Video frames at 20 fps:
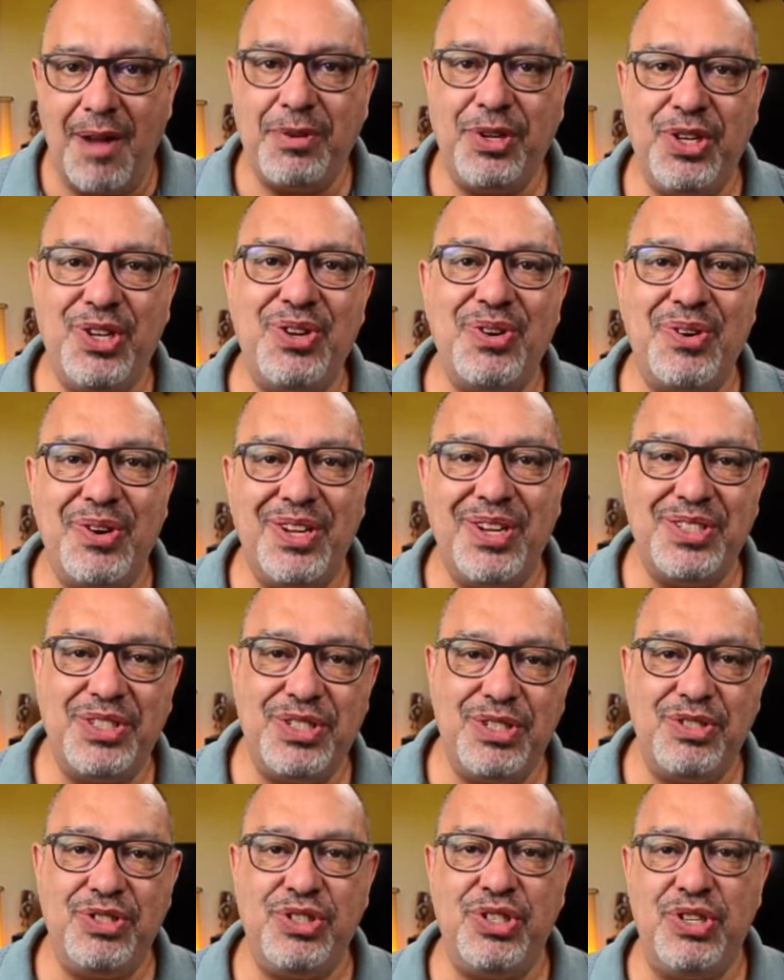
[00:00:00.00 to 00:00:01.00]

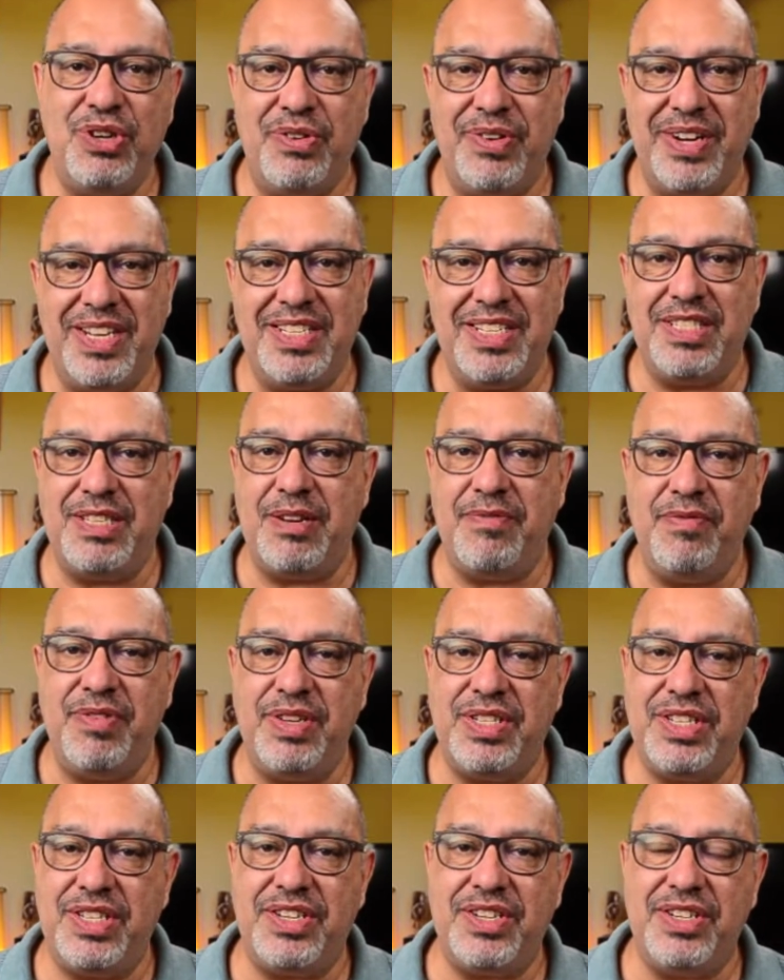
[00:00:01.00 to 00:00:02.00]
curious tourists and
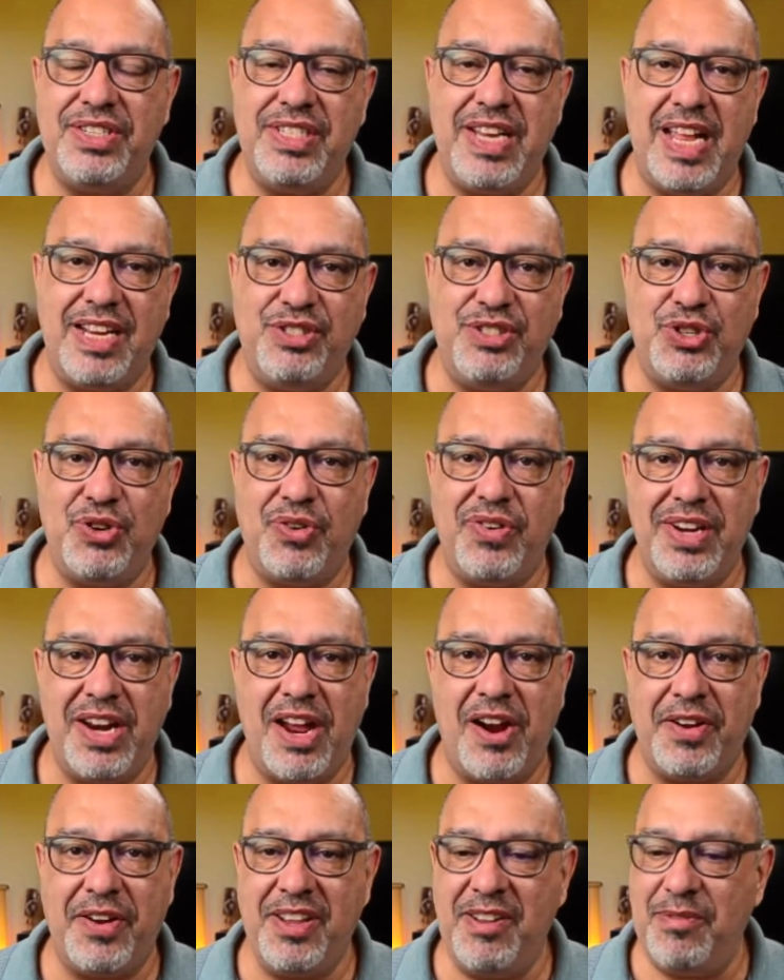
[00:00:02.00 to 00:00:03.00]
visitors that join
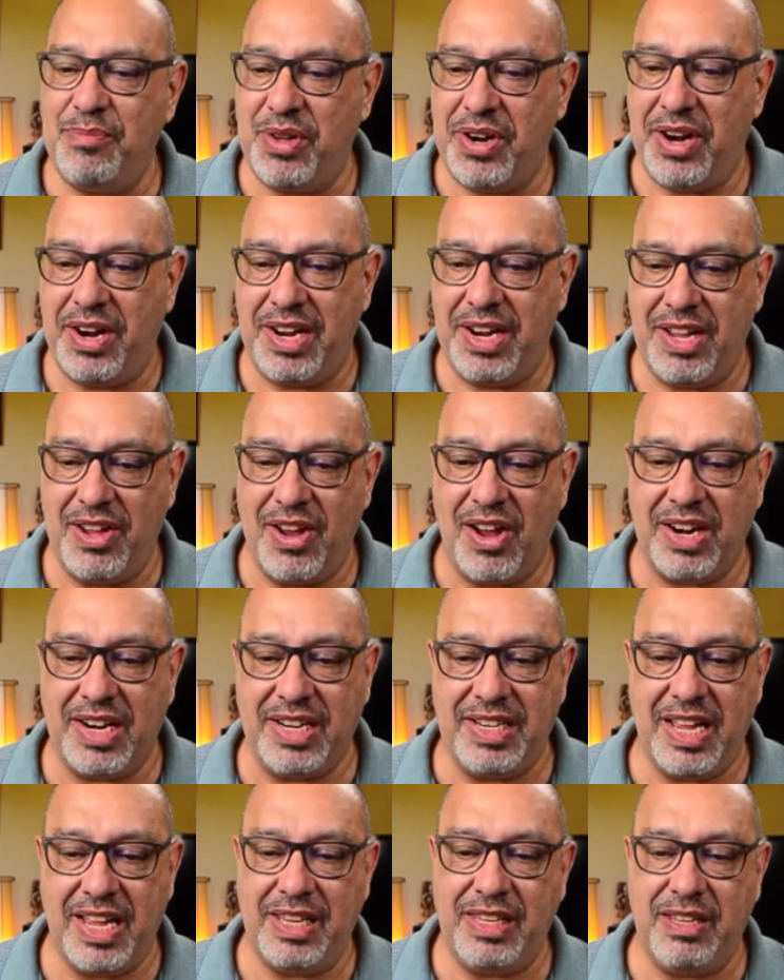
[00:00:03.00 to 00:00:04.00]
our community on
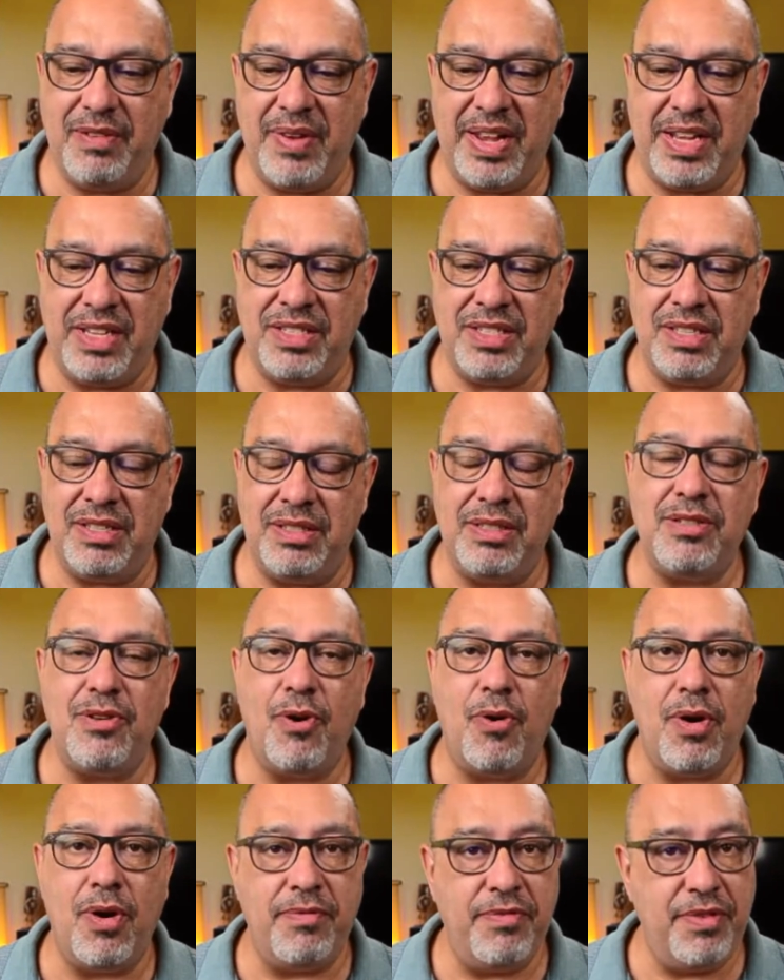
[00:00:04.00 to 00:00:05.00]
a daily basis
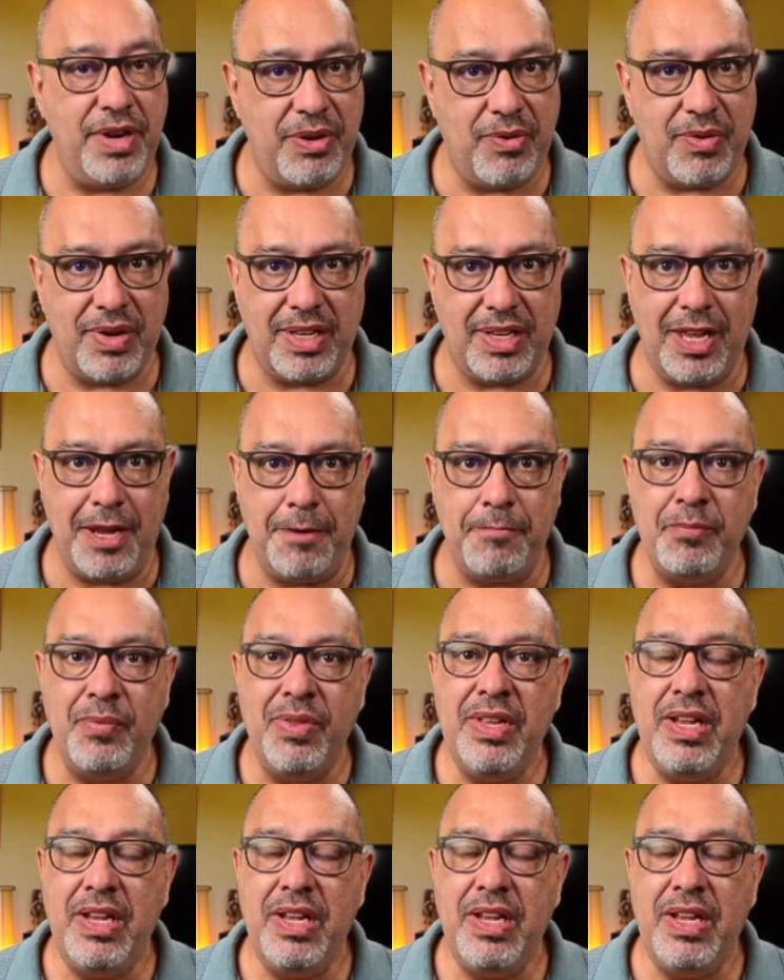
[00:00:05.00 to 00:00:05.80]
or frequently.